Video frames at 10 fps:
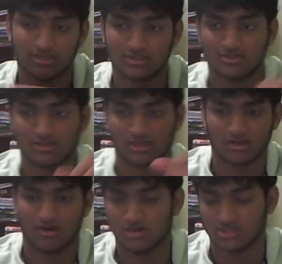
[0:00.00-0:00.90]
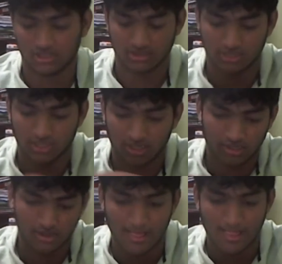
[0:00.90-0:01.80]
and there's like cars on each side.
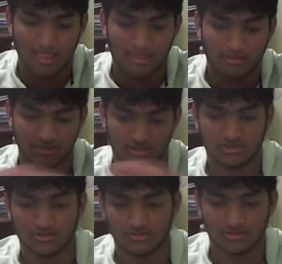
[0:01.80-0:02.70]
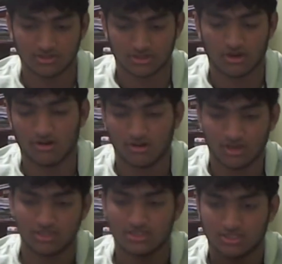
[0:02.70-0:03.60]
There's a car on
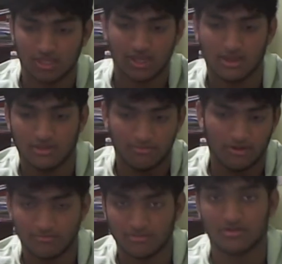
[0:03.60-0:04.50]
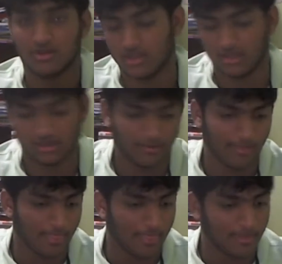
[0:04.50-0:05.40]
each side of the bumper thing.
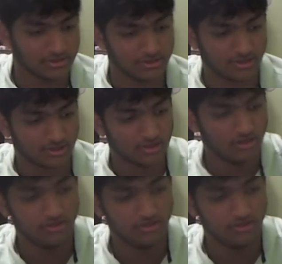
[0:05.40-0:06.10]
So I go